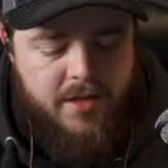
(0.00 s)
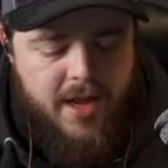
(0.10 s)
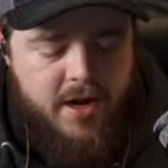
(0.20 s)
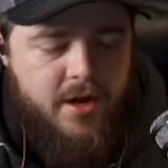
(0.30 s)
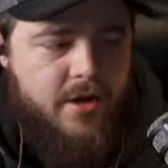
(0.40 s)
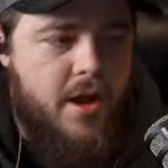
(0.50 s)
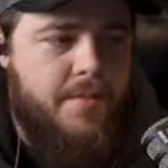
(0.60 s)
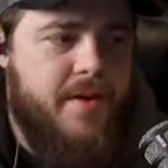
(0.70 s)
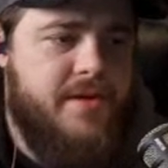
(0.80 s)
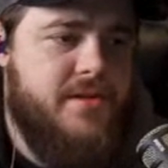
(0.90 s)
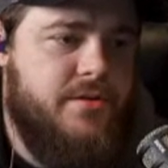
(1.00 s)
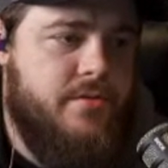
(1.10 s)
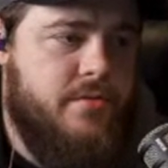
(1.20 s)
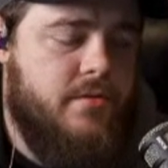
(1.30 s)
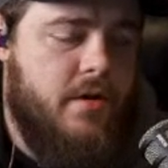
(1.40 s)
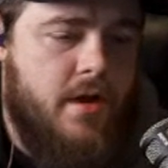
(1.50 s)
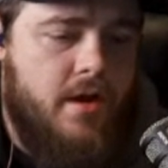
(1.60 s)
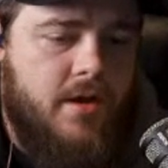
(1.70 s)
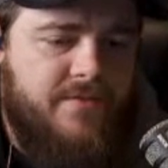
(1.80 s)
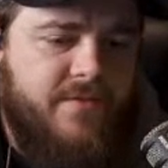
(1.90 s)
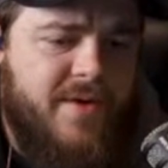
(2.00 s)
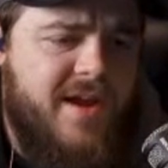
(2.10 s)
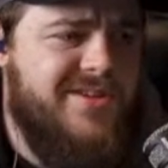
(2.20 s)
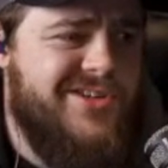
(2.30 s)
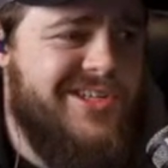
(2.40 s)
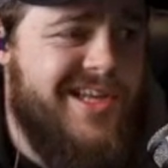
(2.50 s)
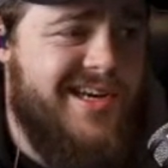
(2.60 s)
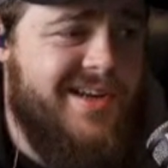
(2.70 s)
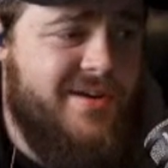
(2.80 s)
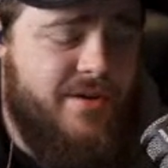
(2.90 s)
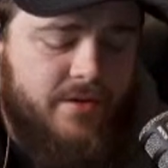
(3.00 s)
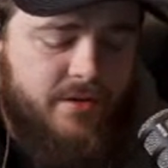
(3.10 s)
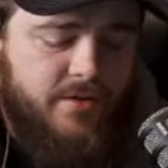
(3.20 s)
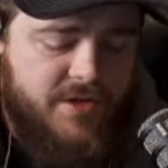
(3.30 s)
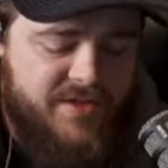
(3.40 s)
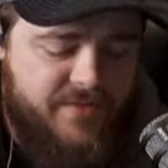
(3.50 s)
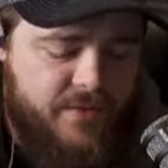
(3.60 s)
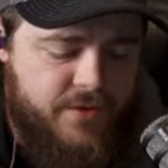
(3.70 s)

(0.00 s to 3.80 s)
A lot of good companies. From my understanding, Chris